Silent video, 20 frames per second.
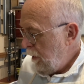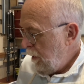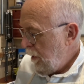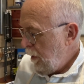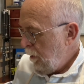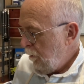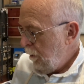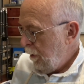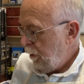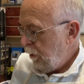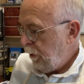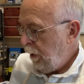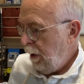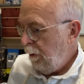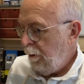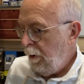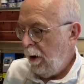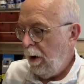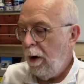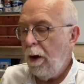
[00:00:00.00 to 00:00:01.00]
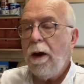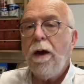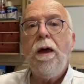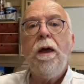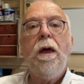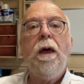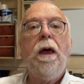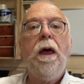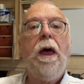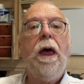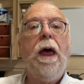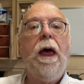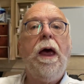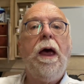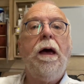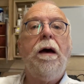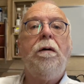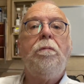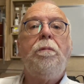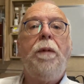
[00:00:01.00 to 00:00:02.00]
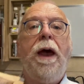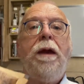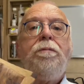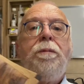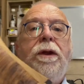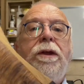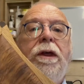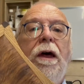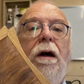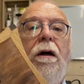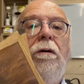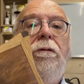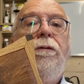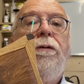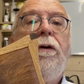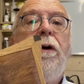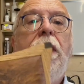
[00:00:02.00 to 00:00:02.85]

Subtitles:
Where is it? Made myself